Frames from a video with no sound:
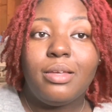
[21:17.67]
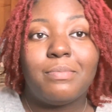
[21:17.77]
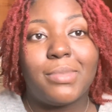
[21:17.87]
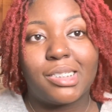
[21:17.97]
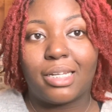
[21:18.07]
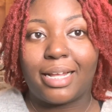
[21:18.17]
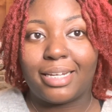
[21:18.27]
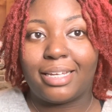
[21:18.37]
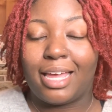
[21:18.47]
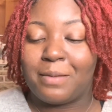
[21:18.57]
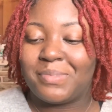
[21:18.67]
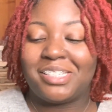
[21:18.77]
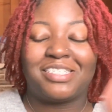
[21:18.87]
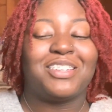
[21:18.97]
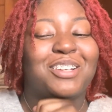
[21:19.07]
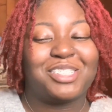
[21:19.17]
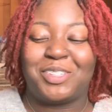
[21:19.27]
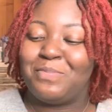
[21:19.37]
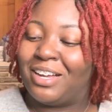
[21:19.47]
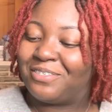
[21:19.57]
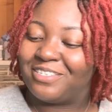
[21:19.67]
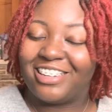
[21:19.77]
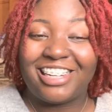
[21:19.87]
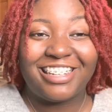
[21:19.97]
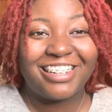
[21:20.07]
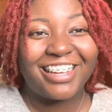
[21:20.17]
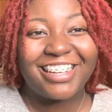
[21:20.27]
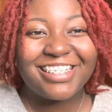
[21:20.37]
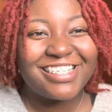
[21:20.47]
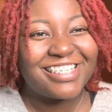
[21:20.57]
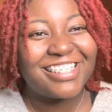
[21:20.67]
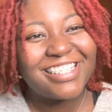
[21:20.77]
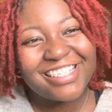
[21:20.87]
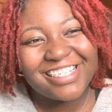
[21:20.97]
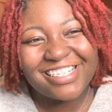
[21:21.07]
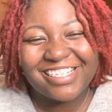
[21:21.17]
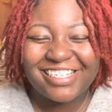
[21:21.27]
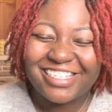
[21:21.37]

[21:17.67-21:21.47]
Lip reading: Miss Lady Cap. This is also my friend. Hey, sis.